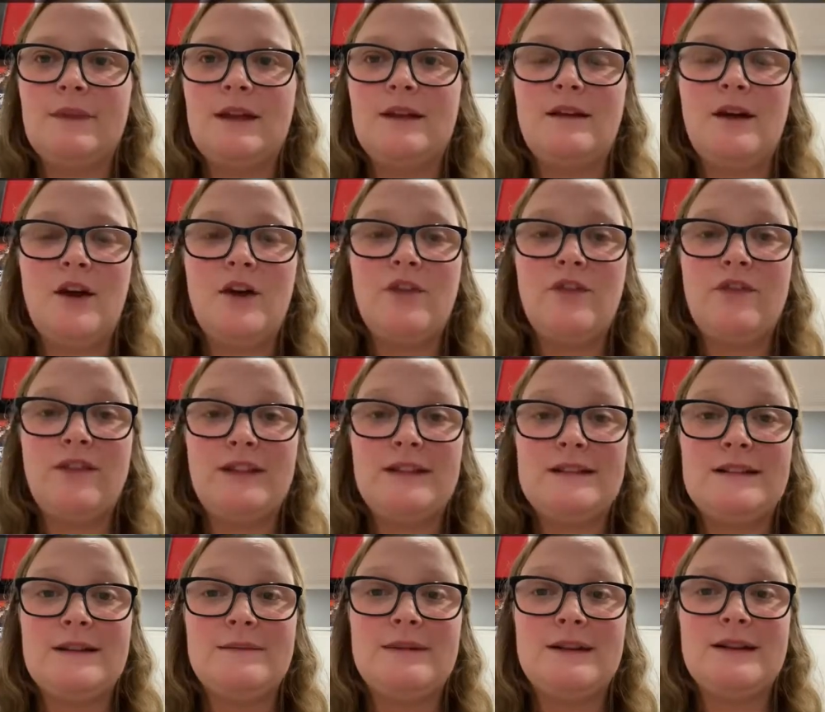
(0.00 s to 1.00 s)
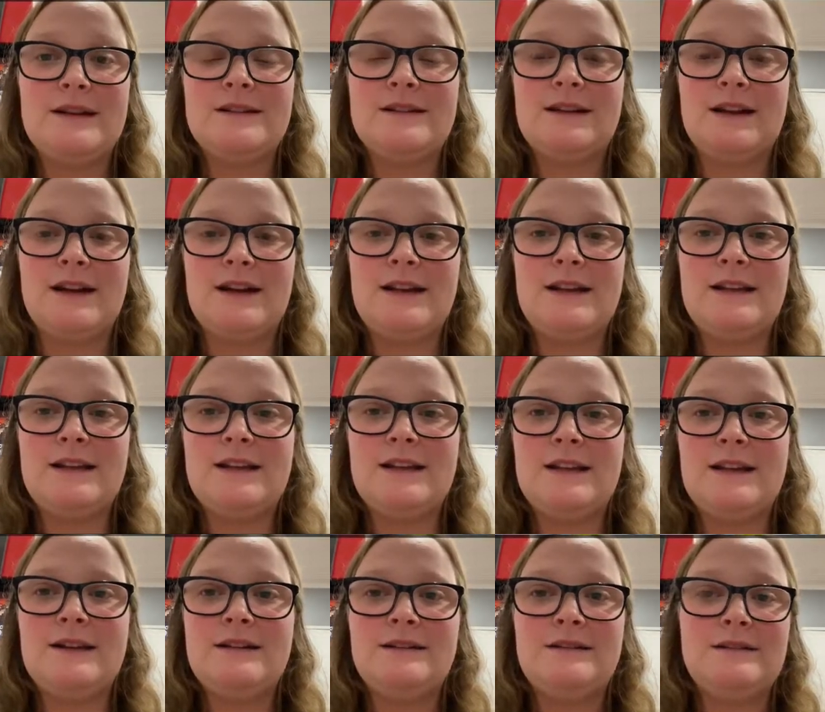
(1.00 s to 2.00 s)
Hopefully something exciting in
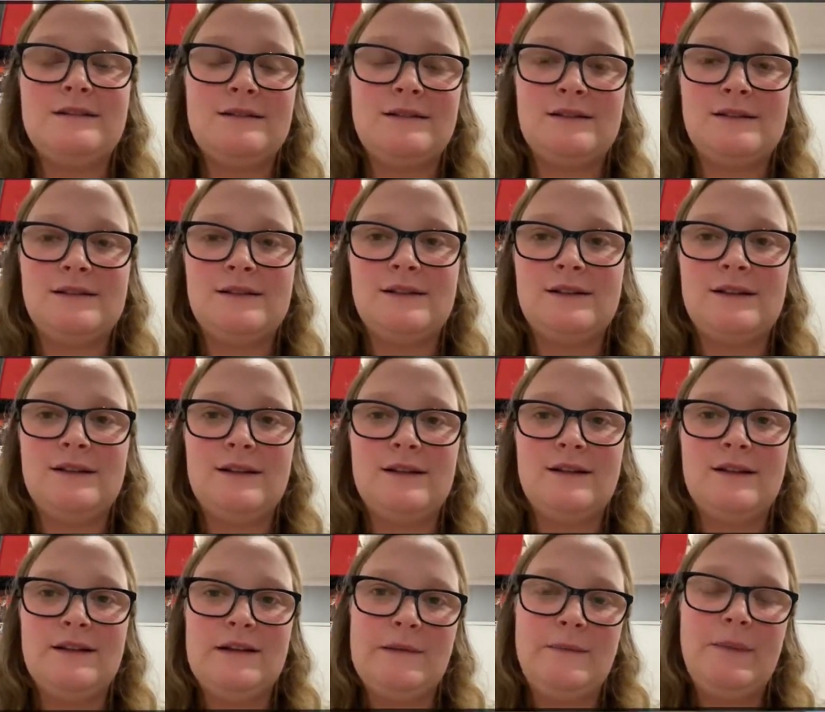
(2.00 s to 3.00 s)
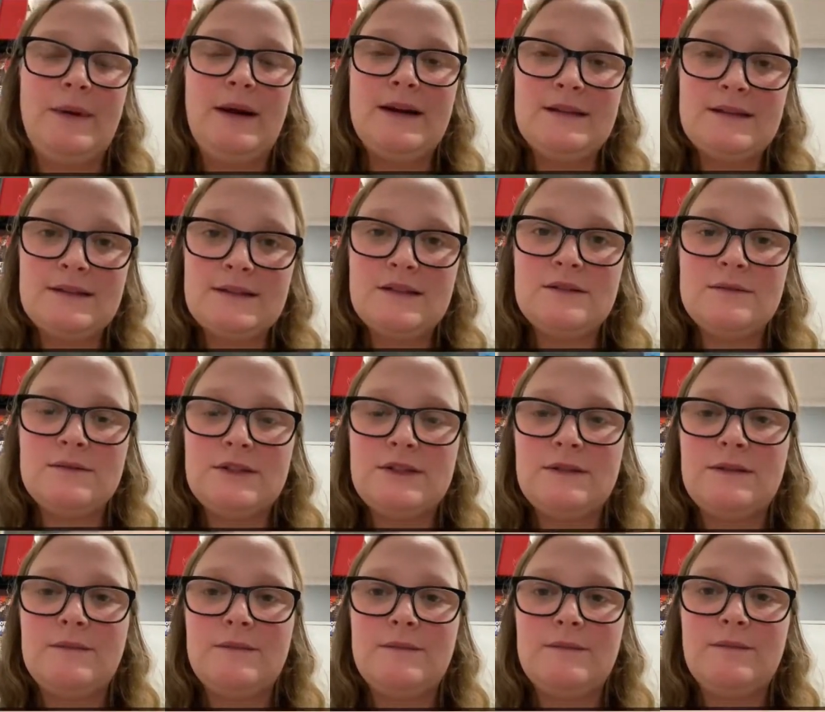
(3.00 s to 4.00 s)
here. But
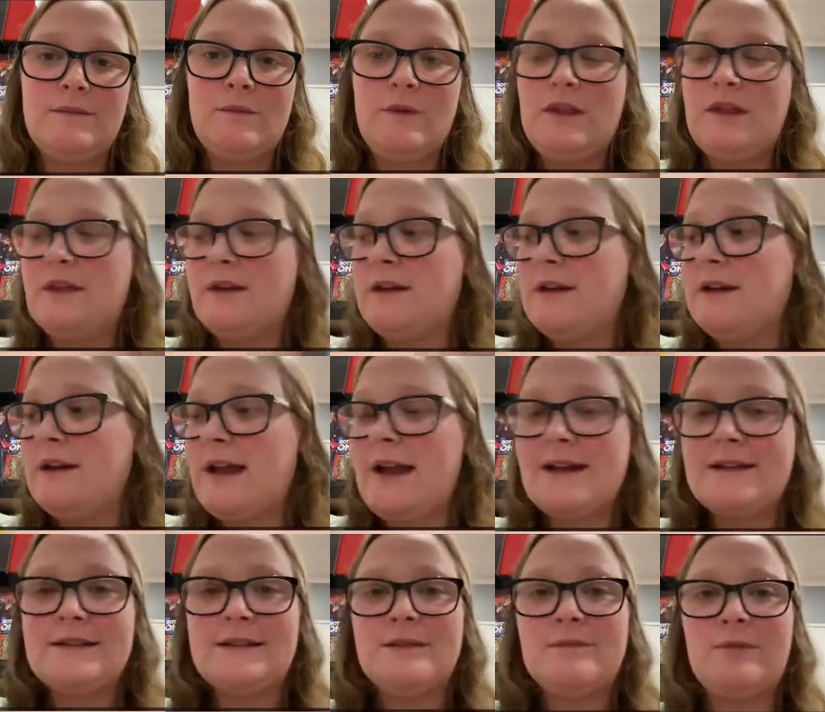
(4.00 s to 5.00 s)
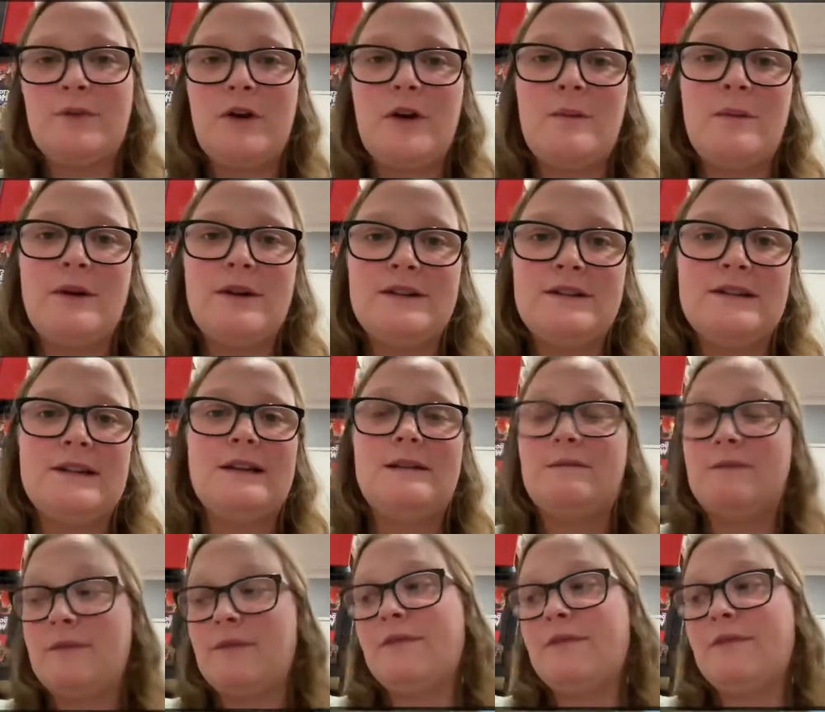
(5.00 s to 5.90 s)
with the excellent promos and